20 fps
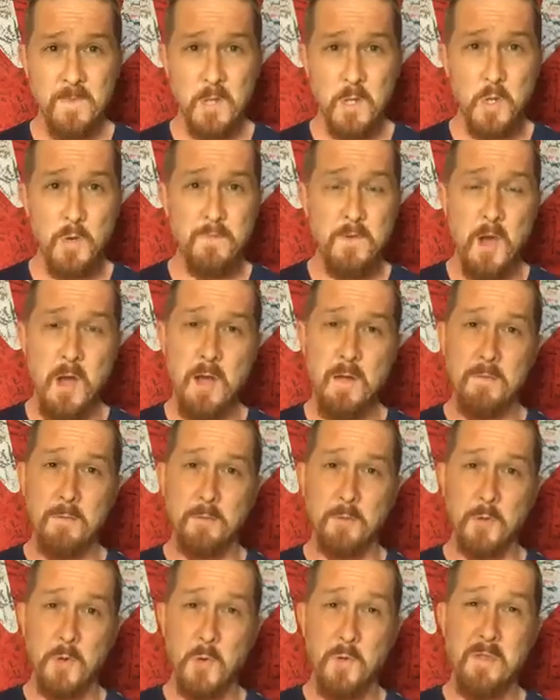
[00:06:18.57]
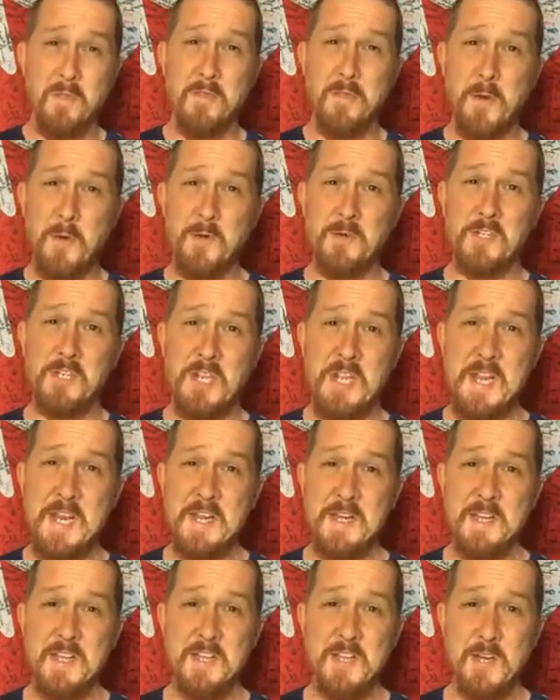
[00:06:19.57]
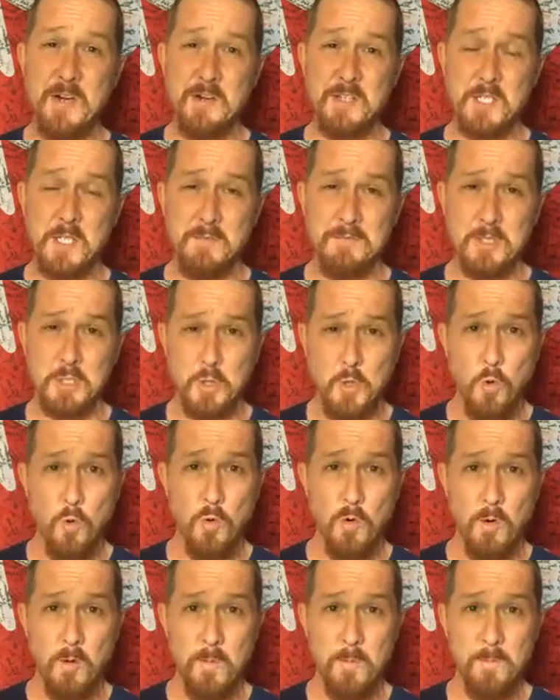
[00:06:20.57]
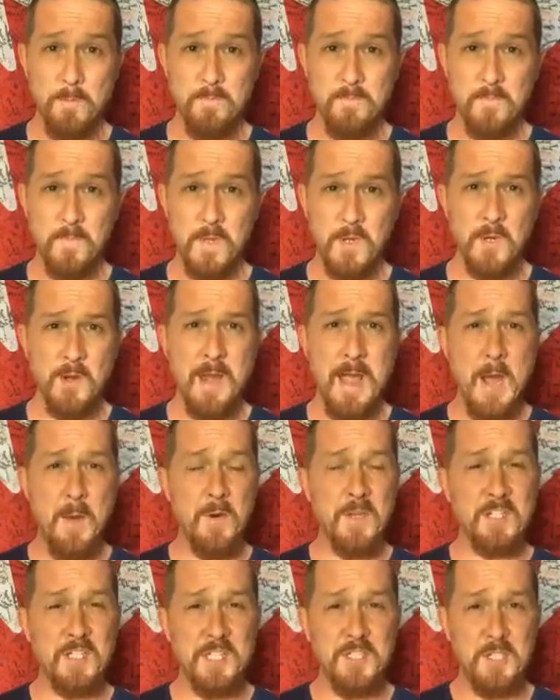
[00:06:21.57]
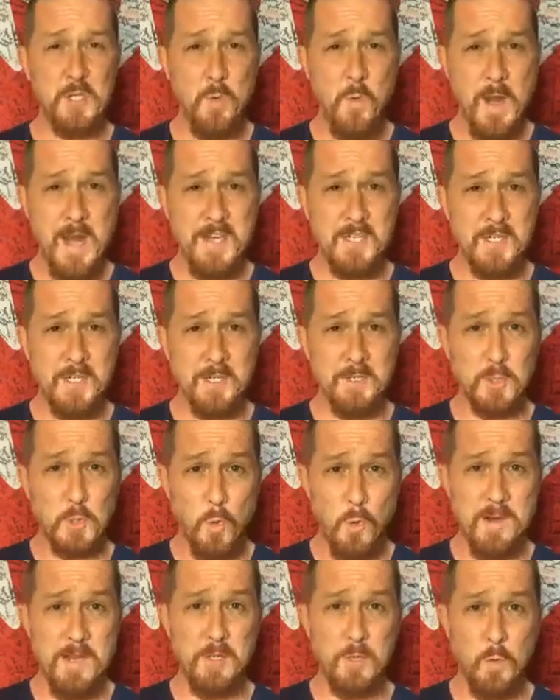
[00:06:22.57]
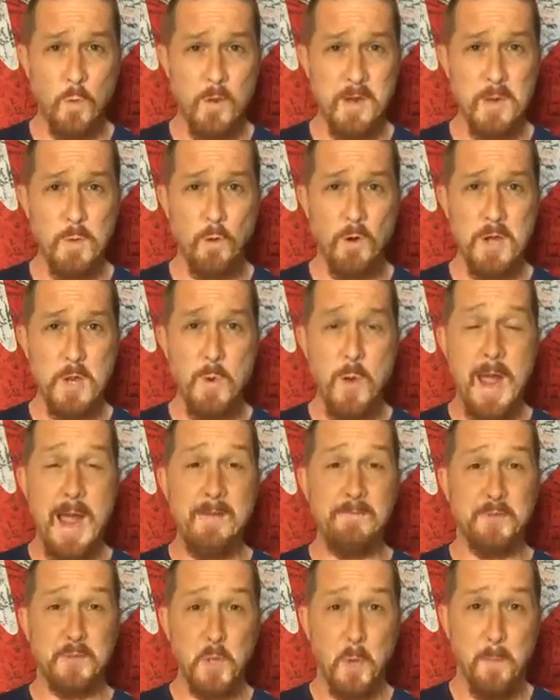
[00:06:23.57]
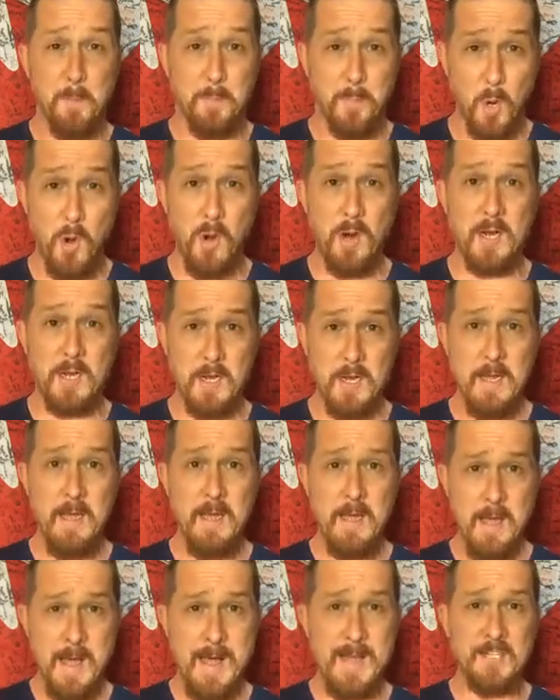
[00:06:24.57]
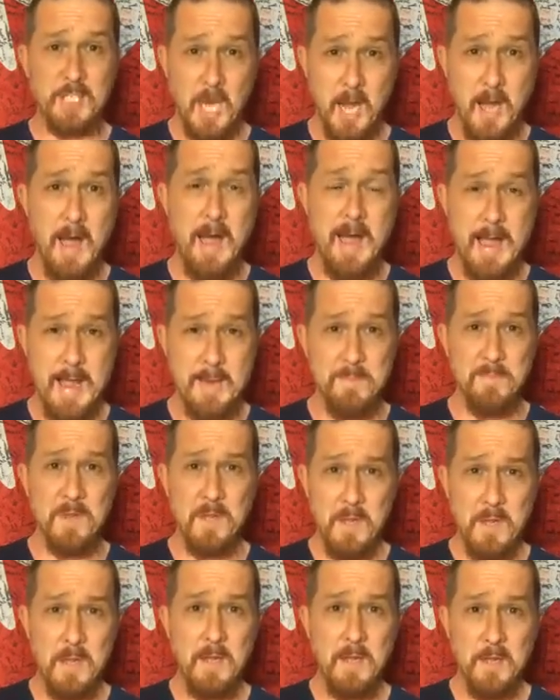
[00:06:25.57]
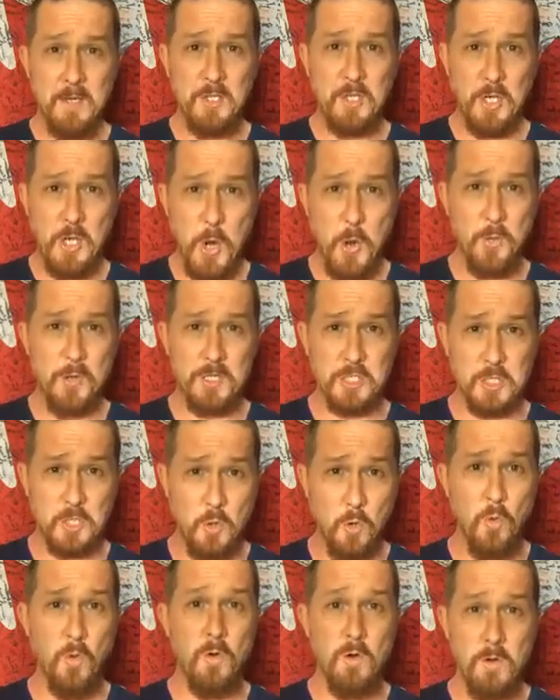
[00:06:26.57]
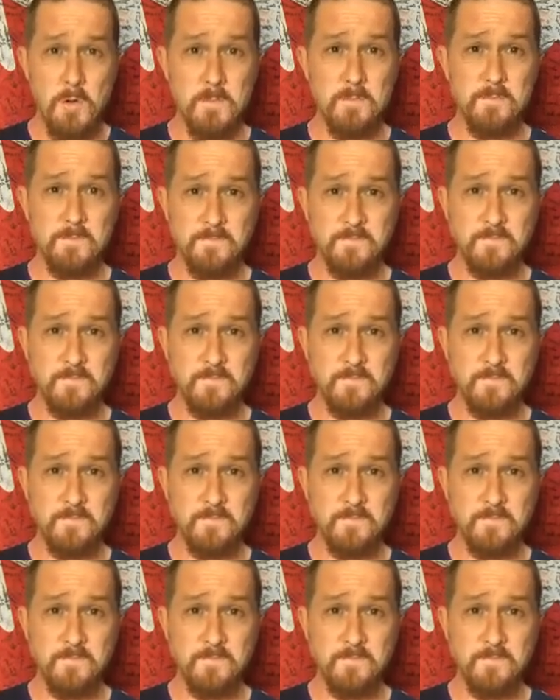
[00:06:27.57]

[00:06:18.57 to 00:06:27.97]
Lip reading: You've gone through 13 years of school. You're now in a situation in 2020 where you have to book a time to go to school,